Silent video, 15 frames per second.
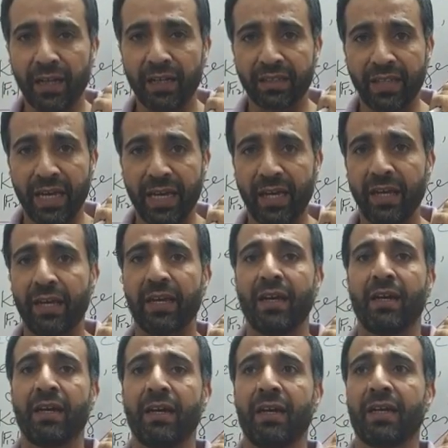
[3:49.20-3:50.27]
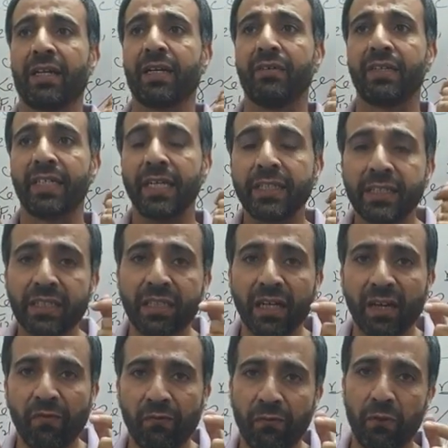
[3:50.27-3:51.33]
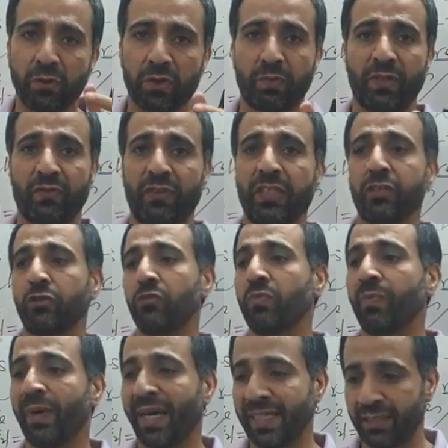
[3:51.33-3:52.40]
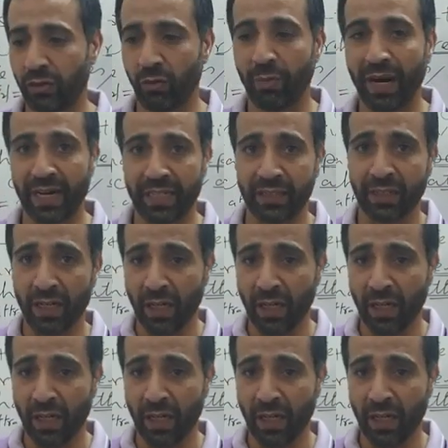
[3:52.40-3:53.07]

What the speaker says: the gravitational force between two massive bodies,